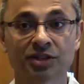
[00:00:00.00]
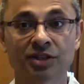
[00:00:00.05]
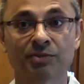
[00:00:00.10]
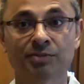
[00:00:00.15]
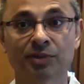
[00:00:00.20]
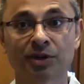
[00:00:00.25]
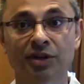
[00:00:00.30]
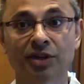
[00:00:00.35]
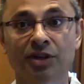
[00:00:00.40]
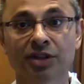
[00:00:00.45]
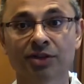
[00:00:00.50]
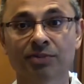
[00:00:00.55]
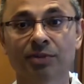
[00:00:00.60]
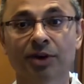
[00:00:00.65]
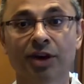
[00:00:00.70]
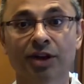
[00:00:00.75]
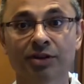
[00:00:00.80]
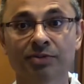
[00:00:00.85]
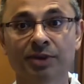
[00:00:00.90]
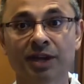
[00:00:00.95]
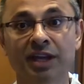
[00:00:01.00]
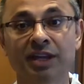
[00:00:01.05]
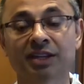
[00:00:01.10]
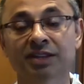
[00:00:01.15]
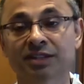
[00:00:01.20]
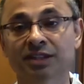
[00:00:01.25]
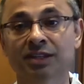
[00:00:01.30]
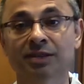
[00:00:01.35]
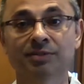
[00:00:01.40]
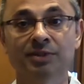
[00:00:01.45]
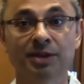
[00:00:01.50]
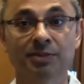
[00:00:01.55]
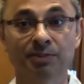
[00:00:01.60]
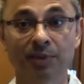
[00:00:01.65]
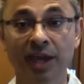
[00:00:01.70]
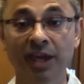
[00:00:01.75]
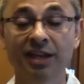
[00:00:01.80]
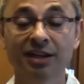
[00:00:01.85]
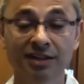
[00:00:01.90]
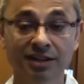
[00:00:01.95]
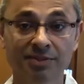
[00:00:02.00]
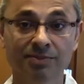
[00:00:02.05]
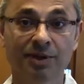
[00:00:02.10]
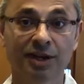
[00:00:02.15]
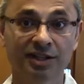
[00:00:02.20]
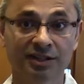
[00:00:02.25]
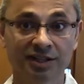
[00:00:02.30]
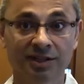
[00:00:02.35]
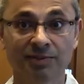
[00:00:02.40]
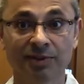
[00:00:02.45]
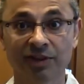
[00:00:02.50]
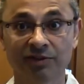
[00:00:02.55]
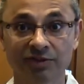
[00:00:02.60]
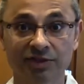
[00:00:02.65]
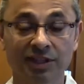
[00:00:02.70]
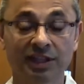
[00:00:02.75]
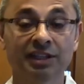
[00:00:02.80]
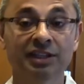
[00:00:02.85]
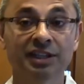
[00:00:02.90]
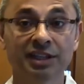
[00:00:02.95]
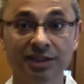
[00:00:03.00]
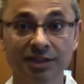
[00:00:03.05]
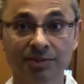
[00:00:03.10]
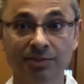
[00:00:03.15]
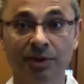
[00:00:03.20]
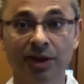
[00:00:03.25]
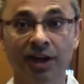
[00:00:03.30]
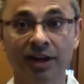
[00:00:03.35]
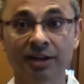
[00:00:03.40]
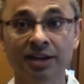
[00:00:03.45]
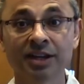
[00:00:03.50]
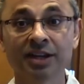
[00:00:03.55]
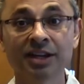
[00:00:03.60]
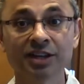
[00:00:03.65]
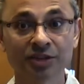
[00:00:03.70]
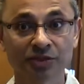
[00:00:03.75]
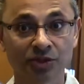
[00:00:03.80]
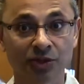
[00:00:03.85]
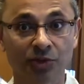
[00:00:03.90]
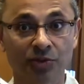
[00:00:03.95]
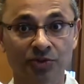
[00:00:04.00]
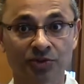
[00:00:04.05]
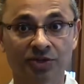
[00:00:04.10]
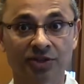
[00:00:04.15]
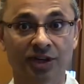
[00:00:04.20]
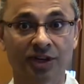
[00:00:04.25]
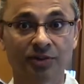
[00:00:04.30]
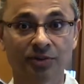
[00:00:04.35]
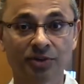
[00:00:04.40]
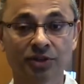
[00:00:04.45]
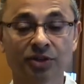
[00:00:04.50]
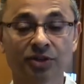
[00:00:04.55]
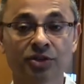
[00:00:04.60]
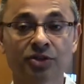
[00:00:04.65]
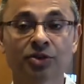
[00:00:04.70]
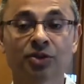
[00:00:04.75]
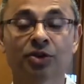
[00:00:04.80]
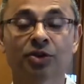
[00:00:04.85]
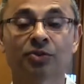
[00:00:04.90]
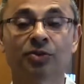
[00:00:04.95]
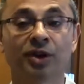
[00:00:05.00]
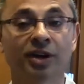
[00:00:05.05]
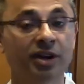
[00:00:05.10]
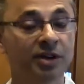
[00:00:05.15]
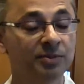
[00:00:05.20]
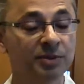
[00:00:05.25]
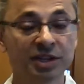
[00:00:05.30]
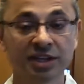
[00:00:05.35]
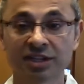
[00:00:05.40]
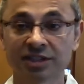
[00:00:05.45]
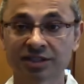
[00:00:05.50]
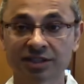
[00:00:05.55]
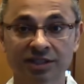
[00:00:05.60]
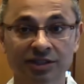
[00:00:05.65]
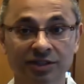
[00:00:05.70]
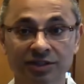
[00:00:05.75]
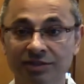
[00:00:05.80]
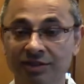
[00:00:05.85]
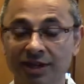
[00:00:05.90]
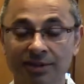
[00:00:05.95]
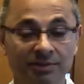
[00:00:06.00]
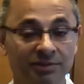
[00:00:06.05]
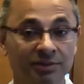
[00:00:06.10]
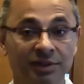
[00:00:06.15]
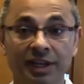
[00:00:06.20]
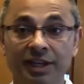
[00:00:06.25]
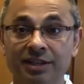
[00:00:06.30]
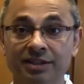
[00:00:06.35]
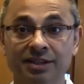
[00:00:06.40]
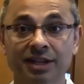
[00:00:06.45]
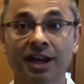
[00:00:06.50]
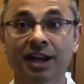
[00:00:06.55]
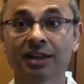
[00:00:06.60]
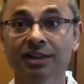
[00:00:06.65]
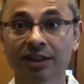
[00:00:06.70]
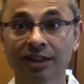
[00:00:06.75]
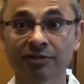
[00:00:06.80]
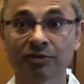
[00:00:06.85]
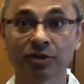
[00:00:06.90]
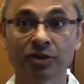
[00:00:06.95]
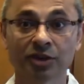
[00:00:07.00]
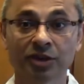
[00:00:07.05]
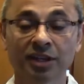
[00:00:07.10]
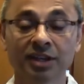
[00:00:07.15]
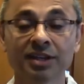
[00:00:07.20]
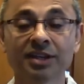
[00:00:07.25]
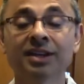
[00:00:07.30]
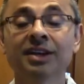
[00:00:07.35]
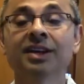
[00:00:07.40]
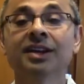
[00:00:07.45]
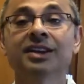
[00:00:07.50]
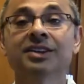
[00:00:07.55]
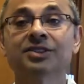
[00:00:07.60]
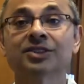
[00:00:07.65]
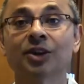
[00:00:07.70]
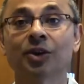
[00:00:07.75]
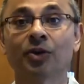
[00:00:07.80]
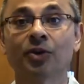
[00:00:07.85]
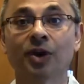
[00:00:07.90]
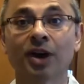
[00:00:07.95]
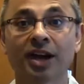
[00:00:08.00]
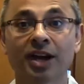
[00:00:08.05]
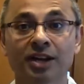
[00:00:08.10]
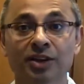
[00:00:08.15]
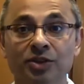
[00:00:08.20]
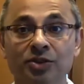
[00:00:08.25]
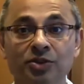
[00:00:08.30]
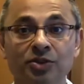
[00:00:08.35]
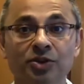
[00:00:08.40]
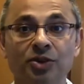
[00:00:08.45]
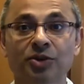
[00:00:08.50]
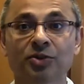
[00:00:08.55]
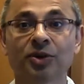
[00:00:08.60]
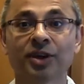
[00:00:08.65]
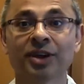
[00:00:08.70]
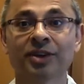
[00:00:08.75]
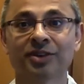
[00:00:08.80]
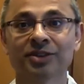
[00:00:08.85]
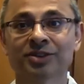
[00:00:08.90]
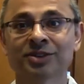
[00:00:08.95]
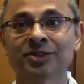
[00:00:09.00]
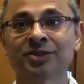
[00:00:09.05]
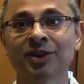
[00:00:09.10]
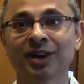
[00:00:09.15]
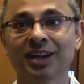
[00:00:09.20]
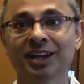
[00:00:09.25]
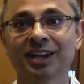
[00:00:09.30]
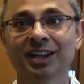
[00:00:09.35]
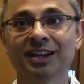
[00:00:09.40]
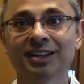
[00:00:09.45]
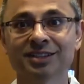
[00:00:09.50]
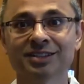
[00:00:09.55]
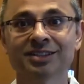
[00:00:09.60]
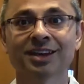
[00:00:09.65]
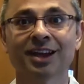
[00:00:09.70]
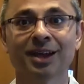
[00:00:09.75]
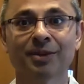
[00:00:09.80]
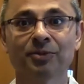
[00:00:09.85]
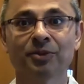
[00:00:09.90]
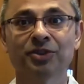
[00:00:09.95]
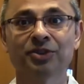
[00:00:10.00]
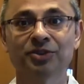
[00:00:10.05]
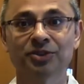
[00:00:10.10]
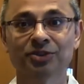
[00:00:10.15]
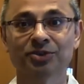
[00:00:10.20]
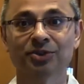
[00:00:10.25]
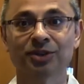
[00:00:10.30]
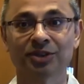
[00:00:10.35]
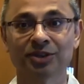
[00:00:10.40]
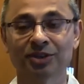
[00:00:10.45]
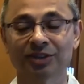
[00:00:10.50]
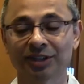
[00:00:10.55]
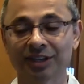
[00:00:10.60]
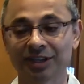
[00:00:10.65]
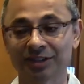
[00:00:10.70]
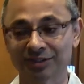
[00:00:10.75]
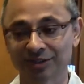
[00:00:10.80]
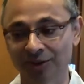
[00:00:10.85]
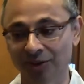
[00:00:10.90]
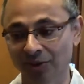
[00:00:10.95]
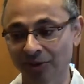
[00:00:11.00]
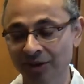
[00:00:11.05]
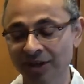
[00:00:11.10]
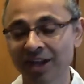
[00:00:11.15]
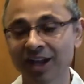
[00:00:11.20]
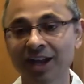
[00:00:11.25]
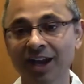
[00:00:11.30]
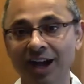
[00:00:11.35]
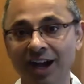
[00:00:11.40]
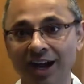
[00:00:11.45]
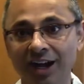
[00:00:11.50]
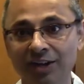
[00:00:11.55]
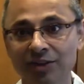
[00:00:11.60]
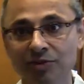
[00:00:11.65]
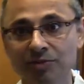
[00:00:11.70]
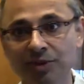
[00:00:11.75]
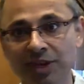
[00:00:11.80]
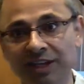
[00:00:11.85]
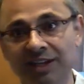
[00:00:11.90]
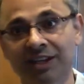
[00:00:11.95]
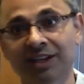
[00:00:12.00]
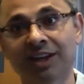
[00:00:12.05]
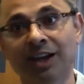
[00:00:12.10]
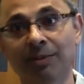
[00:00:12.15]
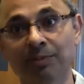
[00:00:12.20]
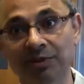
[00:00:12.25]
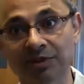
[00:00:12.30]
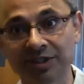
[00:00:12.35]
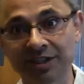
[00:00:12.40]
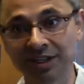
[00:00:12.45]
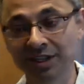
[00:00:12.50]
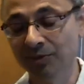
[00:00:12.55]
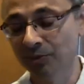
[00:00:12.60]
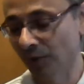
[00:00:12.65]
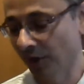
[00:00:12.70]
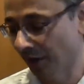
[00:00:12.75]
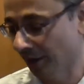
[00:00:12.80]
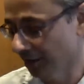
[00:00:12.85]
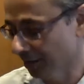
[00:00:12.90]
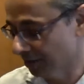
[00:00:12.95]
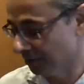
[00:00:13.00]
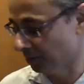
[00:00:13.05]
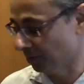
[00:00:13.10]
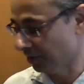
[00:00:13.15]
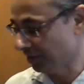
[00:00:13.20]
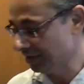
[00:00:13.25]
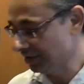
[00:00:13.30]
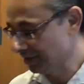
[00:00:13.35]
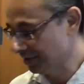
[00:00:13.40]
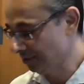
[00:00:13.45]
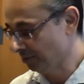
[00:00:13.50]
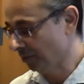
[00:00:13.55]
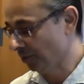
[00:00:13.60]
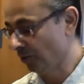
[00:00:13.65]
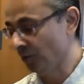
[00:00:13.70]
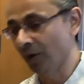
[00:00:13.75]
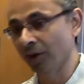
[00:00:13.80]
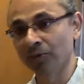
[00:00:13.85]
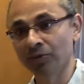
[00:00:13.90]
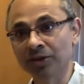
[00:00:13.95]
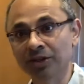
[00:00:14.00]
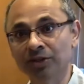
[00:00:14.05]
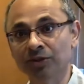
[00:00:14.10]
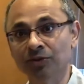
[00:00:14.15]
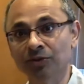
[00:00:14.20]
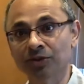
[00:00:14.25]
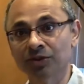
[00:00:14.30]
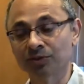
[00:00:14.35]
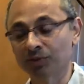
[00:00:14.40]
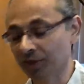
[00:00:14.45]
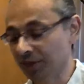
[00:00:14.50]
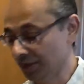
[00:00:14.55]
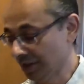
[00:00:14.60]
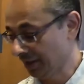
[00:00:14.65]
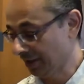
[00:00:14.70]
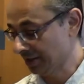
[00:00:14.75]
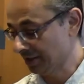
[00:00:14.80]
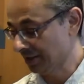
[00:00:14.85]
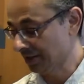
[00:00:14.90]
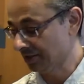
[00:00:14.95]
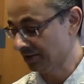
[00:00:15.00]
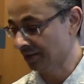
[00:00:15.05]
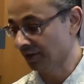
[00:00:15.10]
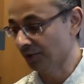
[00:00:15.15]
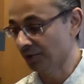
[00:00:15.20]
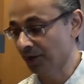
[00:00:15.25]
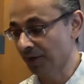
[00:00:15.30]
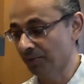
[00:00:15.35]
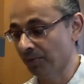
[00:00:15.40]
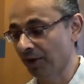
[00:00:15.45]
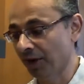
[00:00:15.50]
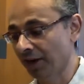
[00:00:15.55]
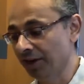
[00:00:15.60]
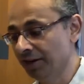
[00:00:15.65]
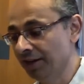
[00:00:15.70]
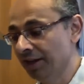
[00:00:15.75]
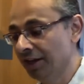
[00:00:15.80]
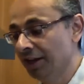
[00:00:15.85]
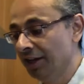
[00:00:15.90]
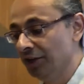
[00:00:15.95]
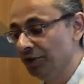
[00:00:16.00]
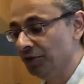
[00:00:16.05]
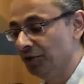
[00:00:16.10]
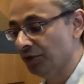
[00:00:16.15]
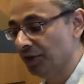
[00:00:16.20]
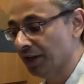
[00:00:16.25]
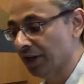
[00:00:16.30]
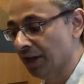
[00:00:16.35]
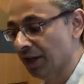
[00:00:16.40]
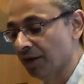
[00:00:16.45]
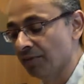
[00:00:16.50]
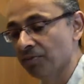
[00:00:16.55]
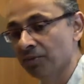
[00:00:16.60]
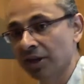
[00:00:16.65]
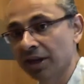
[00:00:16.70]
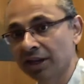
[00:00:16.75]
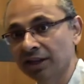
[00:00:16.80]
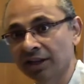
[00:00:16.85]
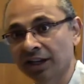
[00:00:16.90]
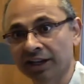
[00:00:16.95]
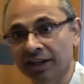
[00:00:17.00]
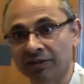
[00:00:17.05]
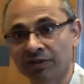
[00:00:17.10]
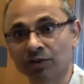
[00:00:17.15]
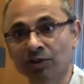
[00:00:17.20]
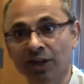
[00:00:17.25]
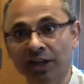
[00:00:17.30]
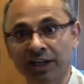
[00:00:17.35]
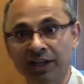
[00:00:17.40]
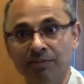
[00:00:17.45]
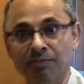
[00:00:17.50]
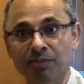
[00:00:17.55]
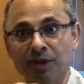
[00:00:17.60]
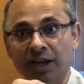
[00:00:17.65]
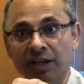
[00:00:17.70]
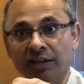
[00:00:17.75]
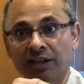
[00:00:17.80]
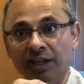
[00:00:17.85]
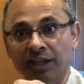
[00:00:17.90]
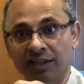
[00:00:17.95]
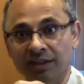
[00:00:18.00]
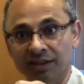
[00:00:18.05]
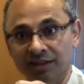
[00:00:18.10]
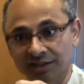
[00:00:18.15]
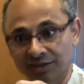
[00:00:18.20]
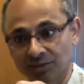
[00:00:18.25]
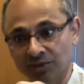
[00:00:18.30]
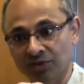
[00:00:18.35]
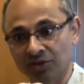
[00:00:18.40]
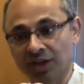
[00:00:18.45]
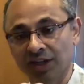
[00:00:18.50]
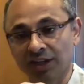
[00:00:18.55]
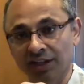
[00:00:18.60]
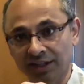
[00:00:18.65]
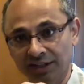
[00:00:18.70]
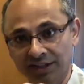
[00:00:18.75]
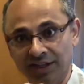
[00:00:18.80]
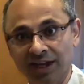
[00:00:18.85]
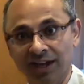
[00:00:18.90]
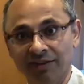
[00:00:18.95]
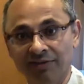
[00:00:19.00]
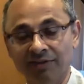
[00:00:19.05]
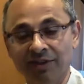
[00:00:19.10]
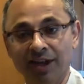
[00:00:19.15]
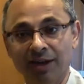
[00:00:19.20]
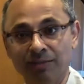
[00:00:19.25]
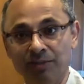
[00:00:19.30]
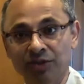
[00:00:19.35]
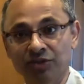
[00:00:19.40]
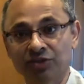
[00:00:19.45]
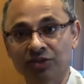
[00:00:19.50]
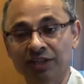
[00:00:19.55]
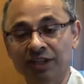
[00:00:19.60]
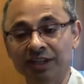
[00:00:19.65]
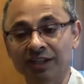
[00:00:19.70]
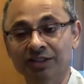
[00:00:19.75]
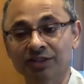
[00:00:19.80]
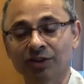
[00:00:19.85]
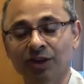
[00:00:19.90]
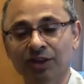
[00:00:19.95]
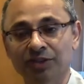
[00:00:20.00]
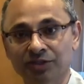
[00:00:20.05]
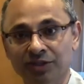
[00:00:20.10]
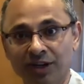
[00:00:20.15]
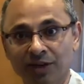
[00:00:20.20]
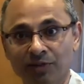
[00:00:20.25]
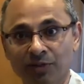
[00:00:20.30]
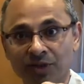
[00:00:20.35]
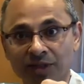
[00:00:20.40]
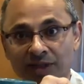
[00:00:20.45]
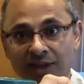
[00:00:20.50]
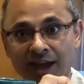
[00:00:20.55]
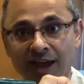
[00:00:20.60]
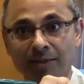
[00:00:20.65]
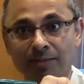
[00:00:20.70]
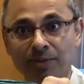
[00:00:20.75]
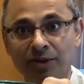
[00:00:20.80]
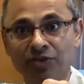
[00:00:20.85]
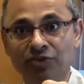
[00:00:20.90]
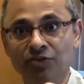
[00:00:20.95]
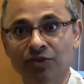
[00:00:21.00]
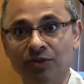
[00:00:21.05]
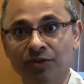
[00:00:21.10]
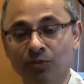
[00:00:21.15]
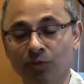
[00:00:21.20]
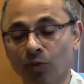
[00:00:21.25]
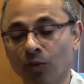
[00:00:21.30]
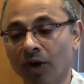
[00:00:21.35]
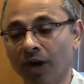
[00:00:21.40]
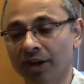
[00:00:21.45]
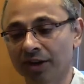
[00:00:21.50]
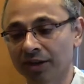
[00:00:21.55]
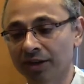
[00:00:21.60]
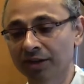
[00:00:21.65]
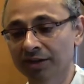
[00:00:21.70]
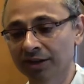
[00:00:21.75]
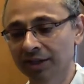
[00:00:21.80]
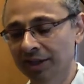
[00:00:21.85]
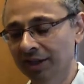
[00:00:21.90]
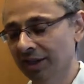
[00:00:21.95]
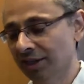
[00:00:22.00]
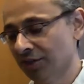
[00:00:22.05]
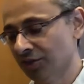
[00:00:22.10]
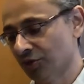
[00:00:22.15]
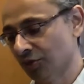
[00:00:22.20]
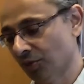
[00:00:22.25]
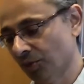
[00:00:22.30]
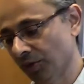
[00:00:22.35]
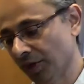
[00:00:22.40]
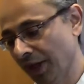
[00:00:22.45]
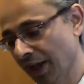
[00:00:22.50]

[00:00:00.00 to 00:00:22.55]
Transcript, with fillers: going to burn on the bottom and it's going to be a pain in the butt to have to clean the pot. So start with good cookware. I mean, it's a, uh, like I said, I love cooking. So uh, good cookware is great anytime when you're doing cooking. So how do you make a cup of tea? Well, it's pretty simple. What we do is we, like I said, start with a pot. You can get a big, like if you like a mug like this, which I like to have that much tea, so I'll start with that much in water. So we'll